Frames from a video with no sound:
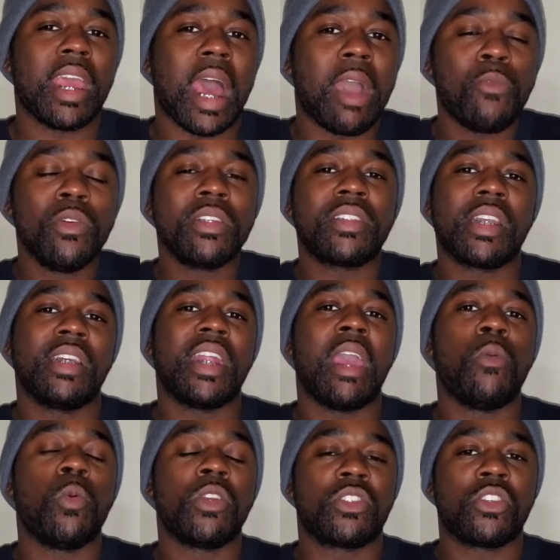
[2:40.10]
wouldn't say they
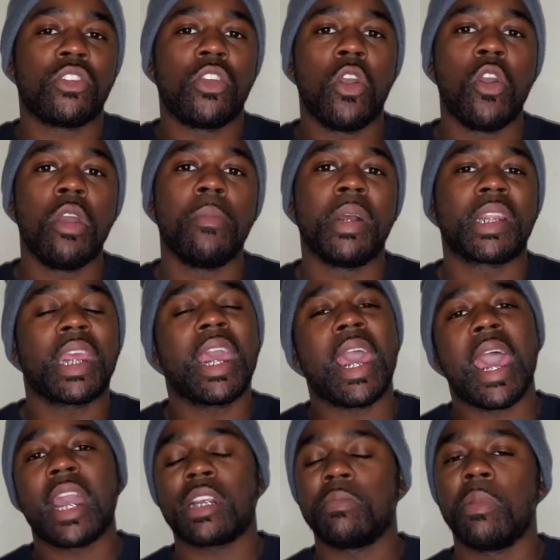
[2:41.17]
wasn't going, but they
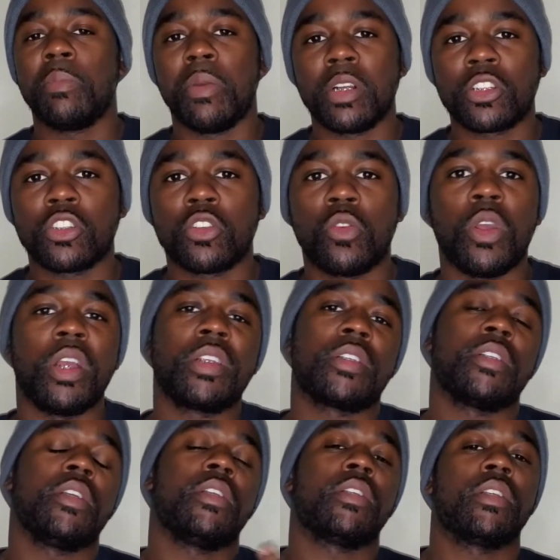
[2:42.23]
asked me a bunch of
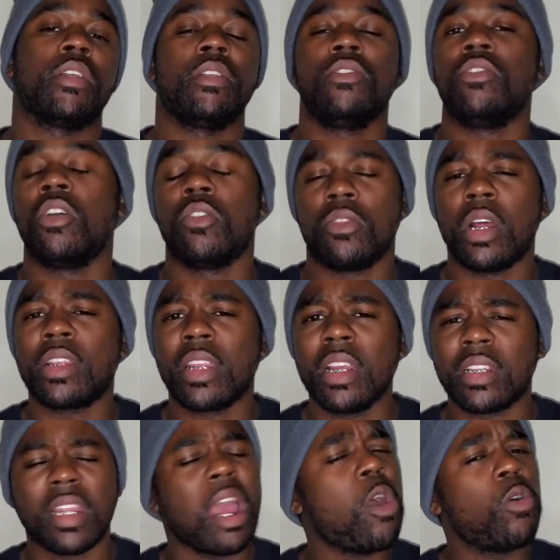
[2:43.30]
questions. And, you know, I
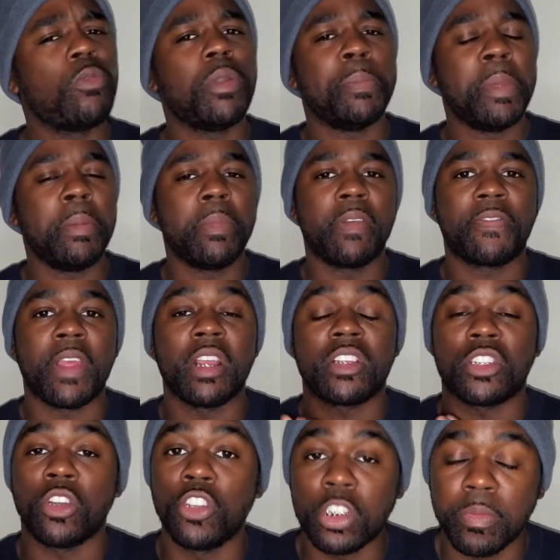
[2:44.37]
think they, I don't remember if they
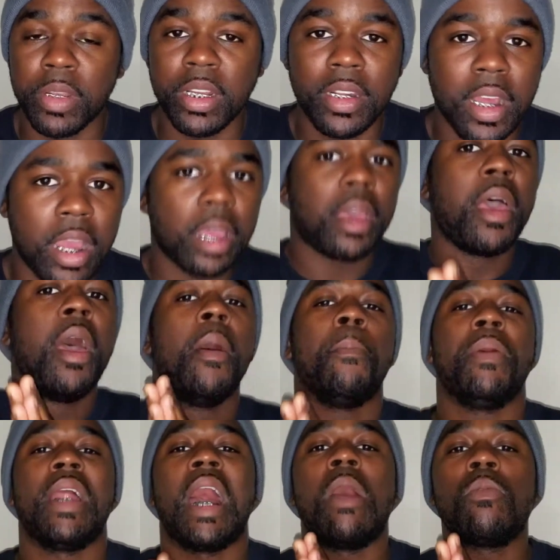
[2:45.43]
searched me or not,
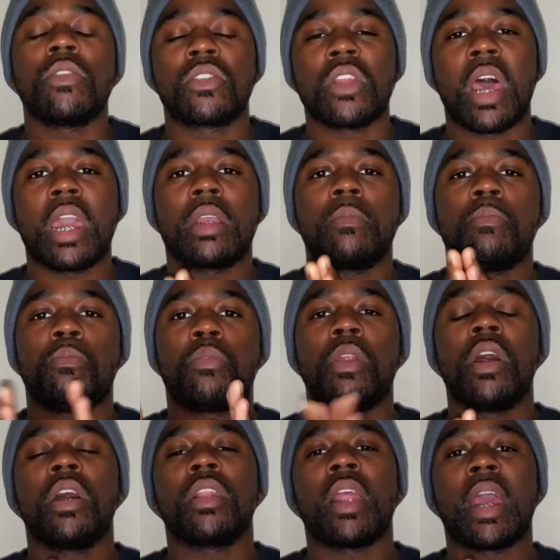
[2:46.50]
but I was like,
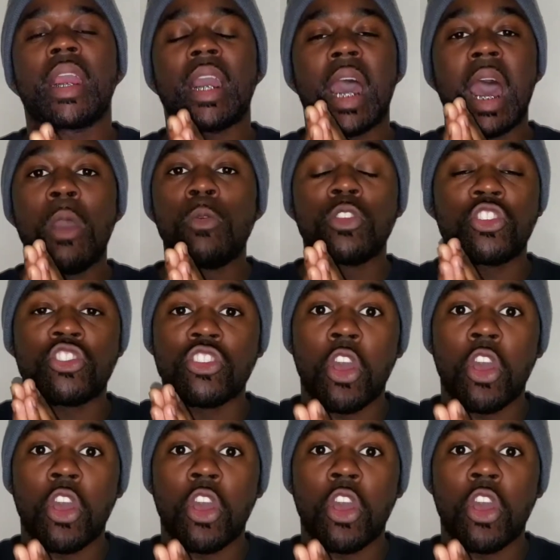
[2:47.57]
bruh, like, I was